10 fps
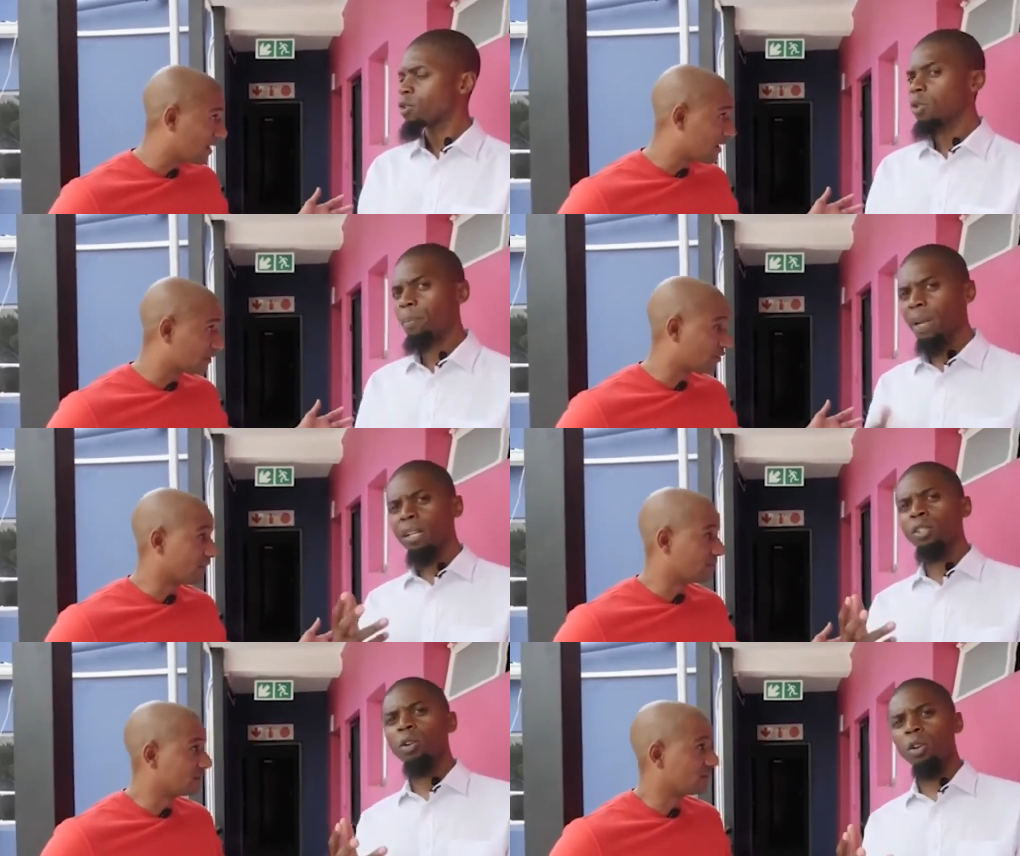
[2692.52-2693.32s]
Speaker 1: So a
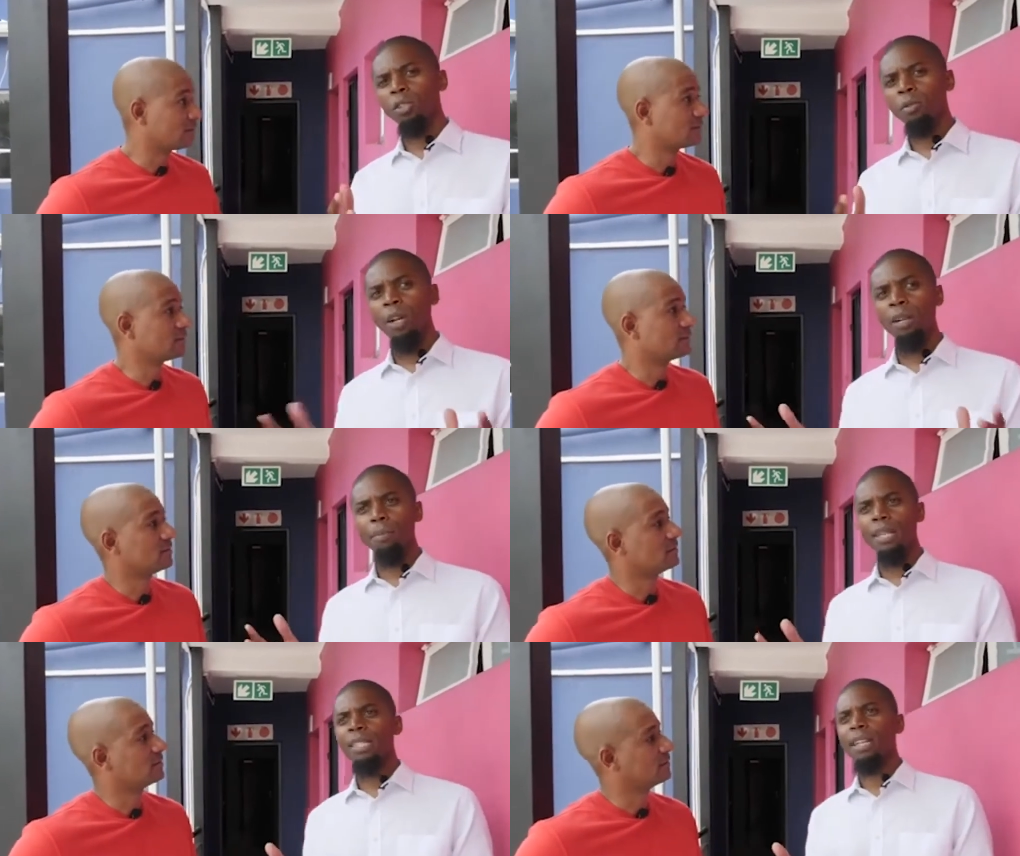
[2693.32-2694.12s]
penalty so, clause, what
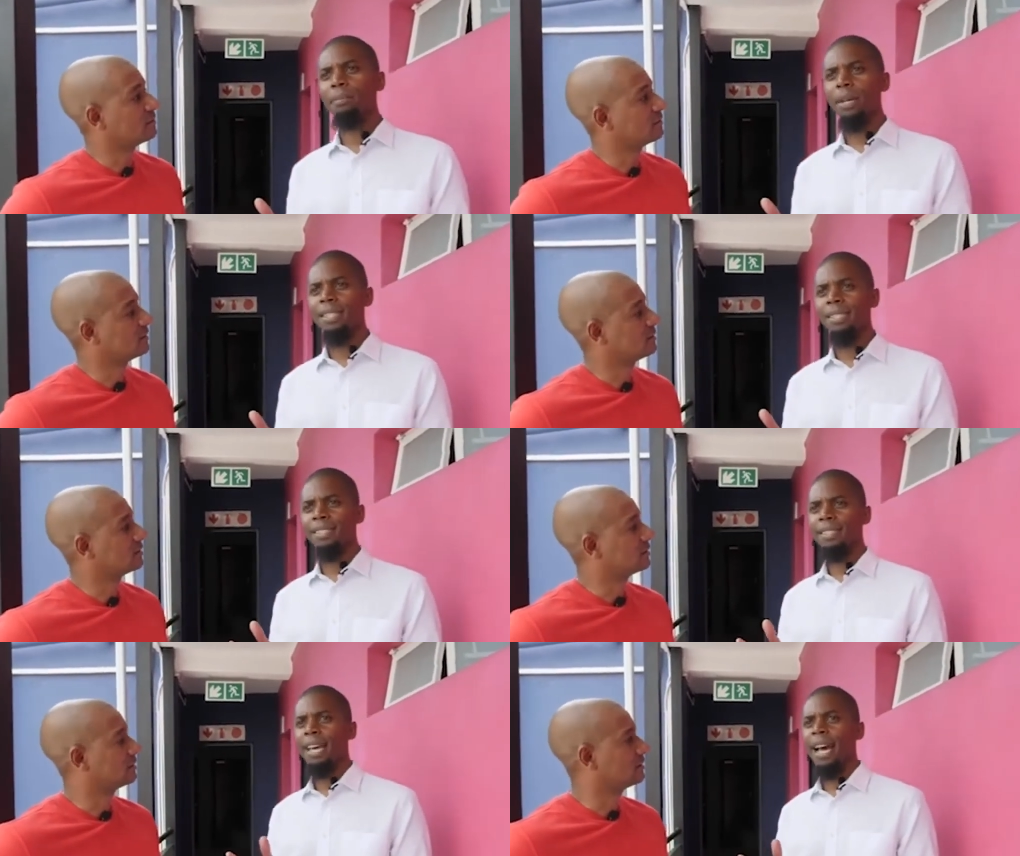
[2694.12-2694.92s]
it basically means
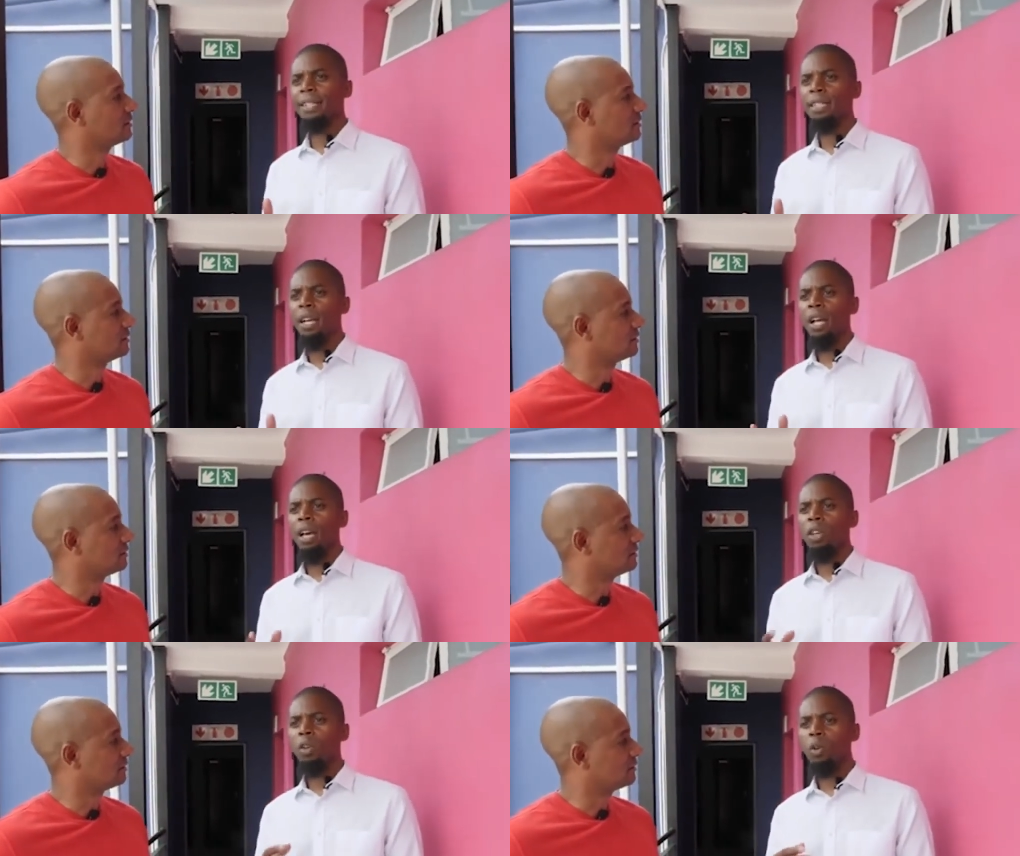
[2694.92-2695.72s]
is that
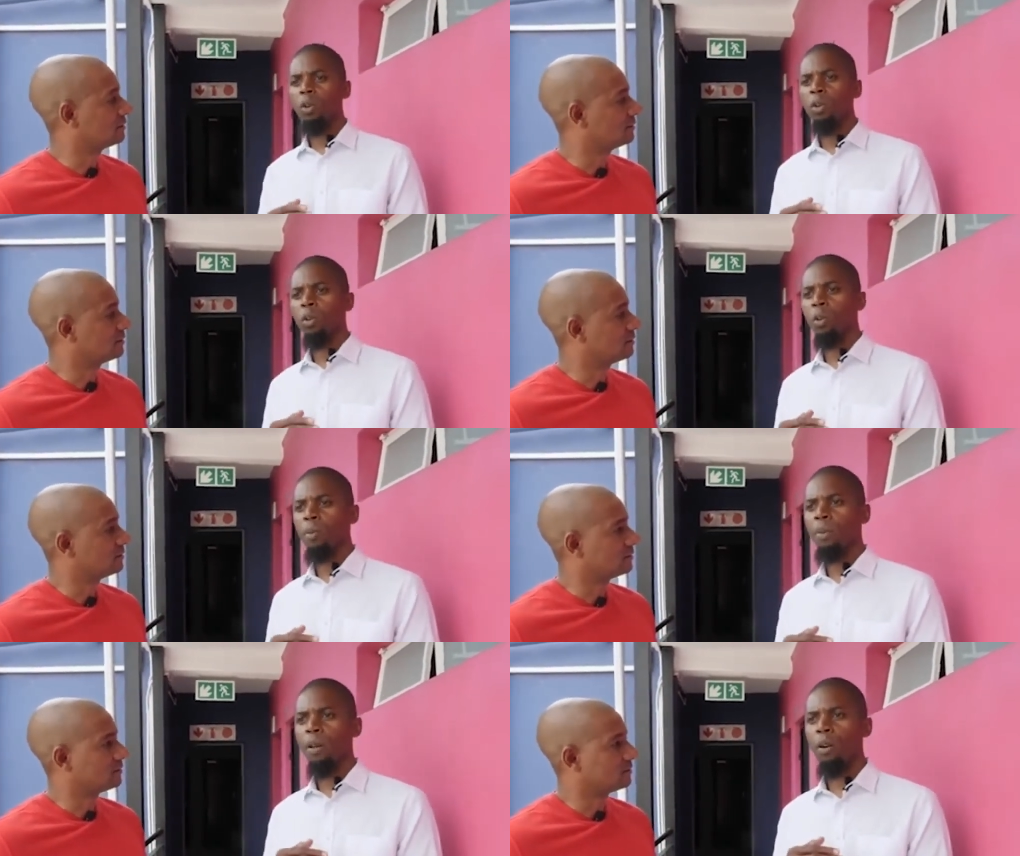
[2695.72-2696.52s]
you
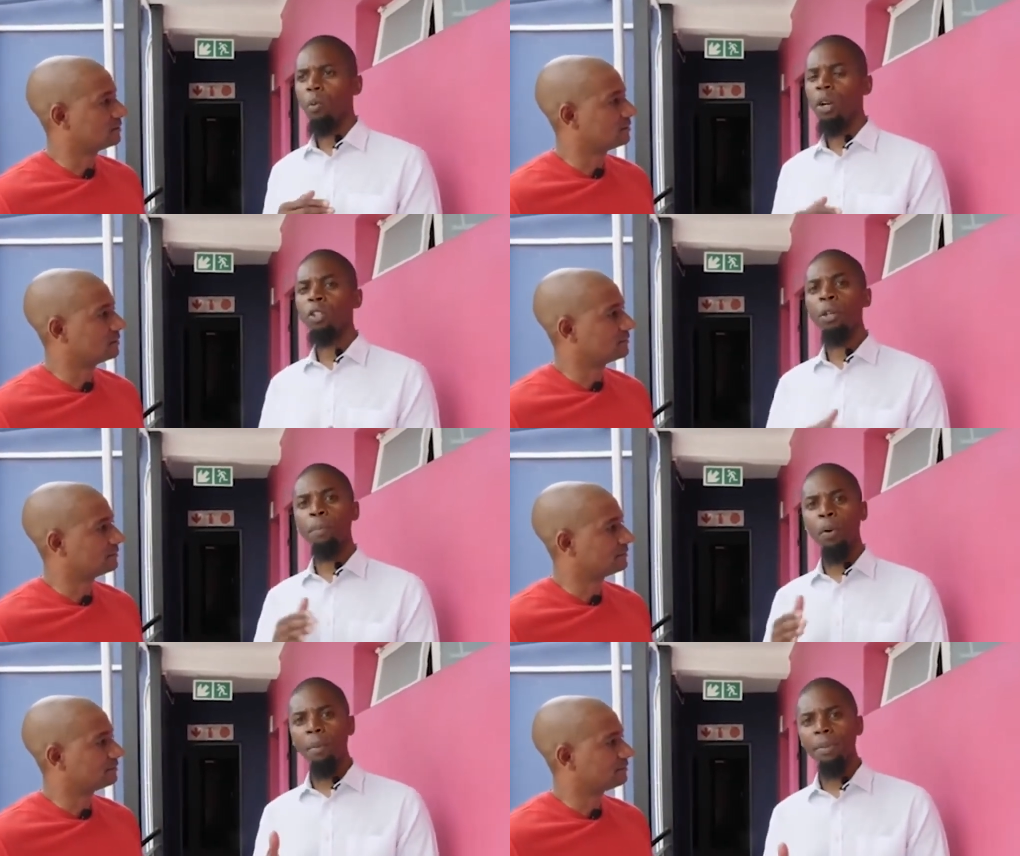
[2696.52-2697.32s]
you what you're
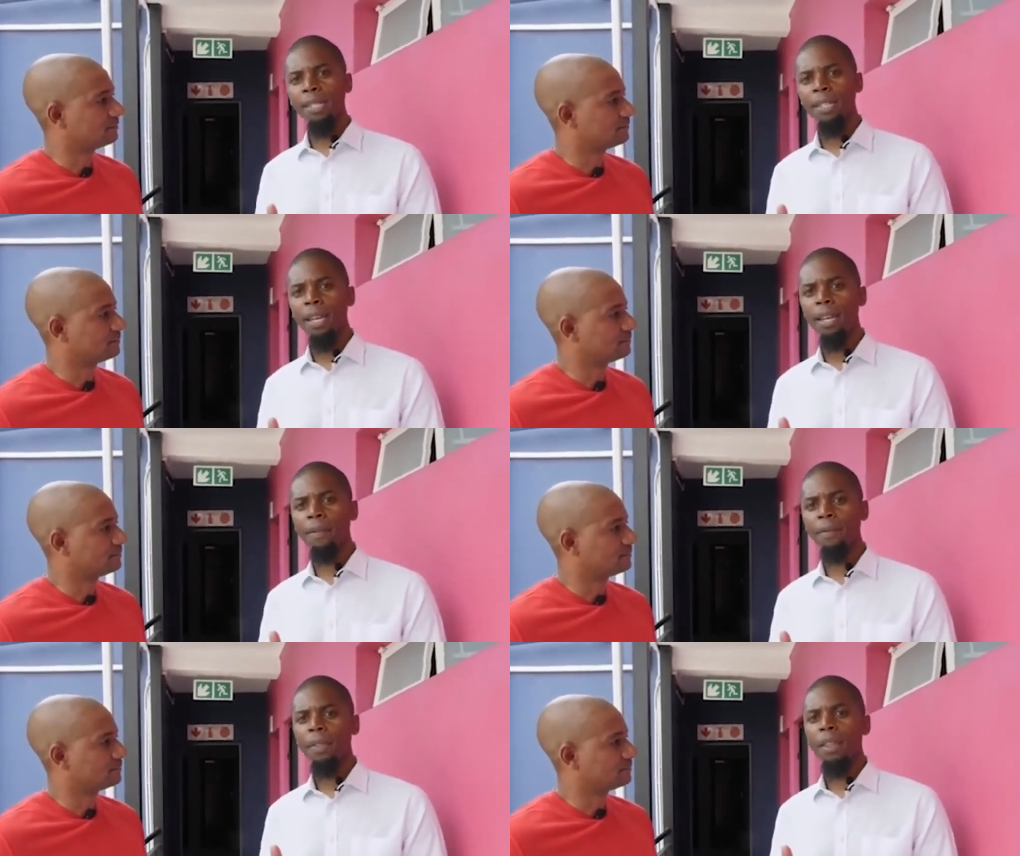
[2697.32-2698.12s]
promising,